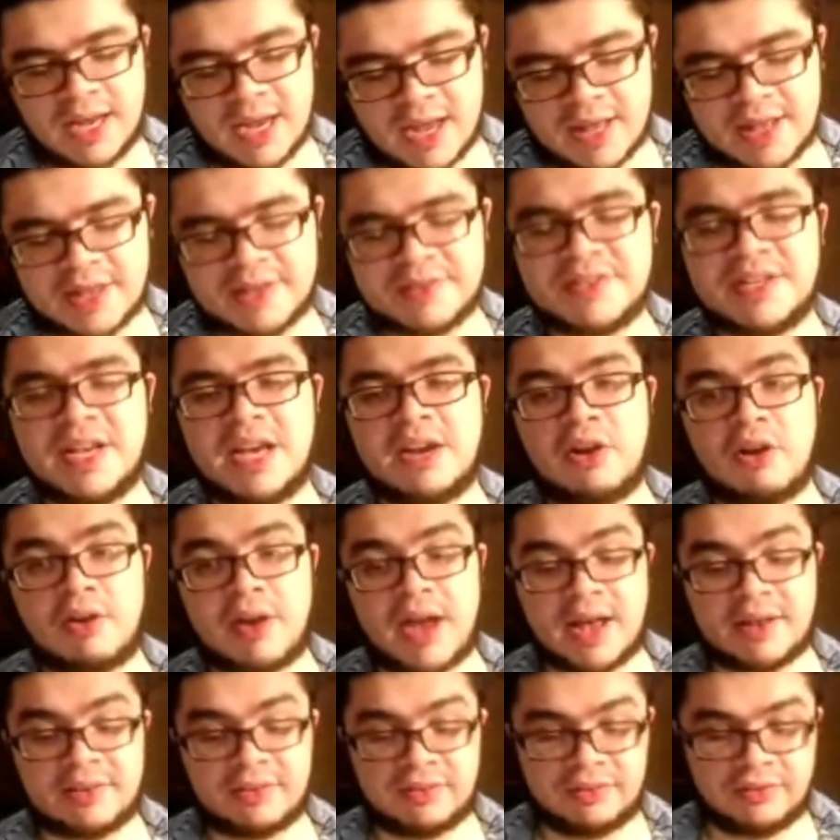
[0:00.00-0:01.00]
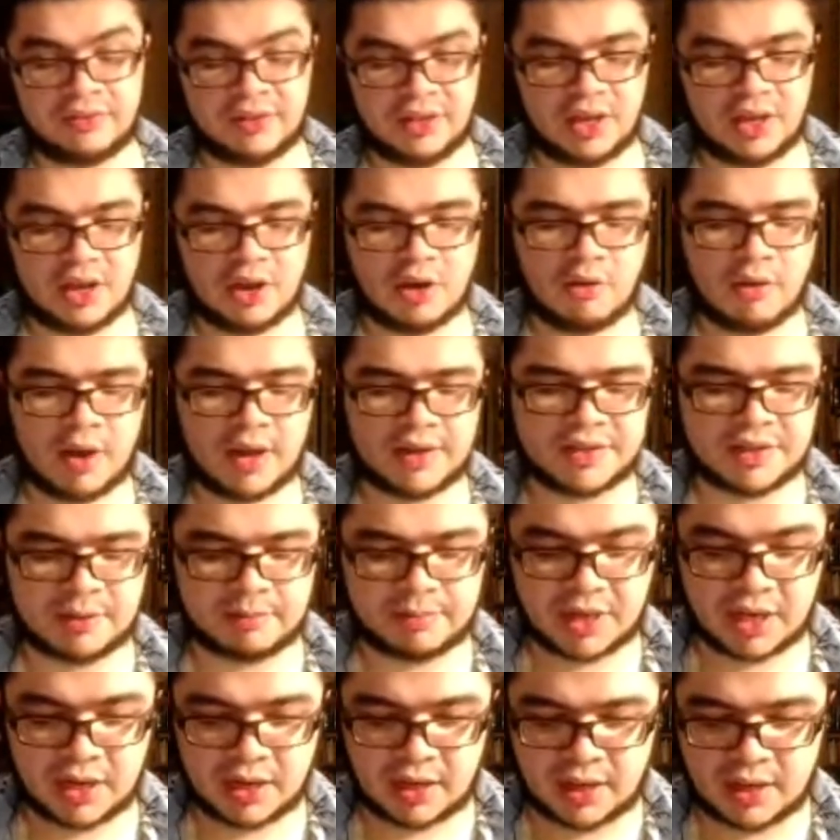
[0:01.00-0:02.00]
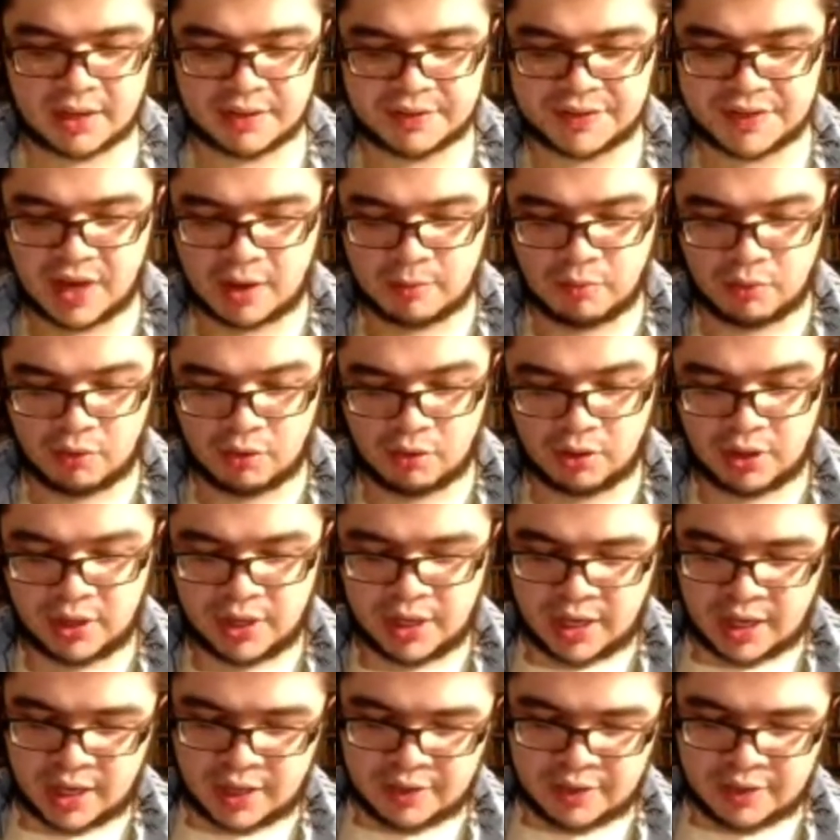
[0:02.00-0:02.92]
And then Diego Castillo ends up getting a double